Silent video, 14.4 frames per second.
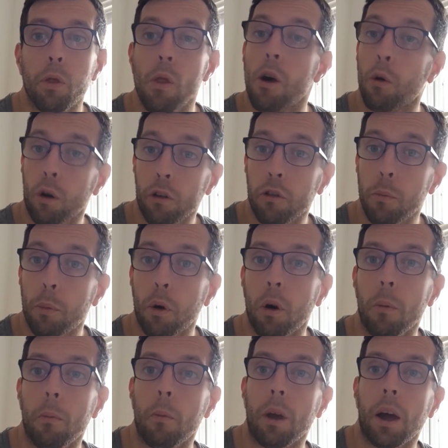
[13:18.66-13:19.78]
Across the
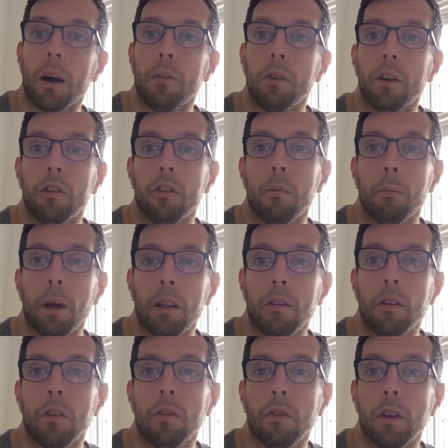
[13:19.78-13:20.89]
poem, we have a
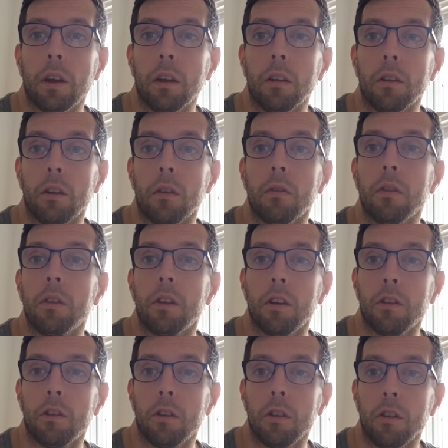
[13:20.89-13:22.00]
semantic field of
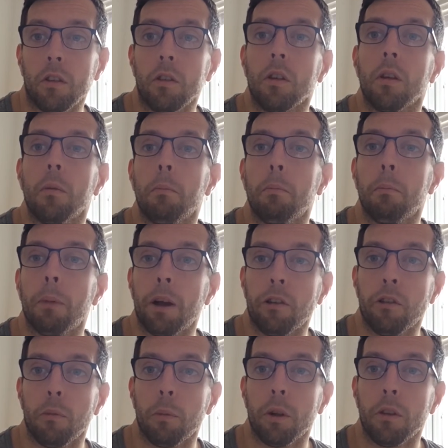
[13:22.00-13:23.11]
distance and
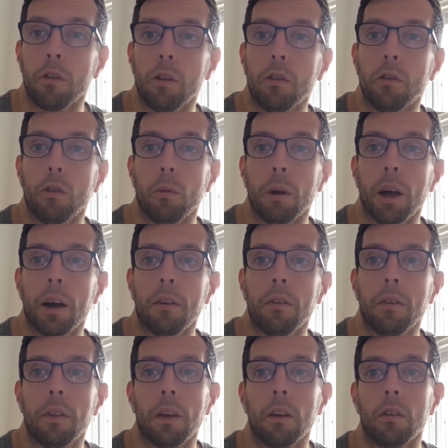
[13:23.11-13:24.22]
measurement. So we have
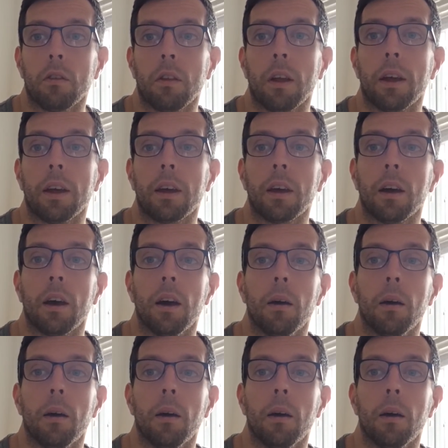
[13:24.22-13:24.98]
things like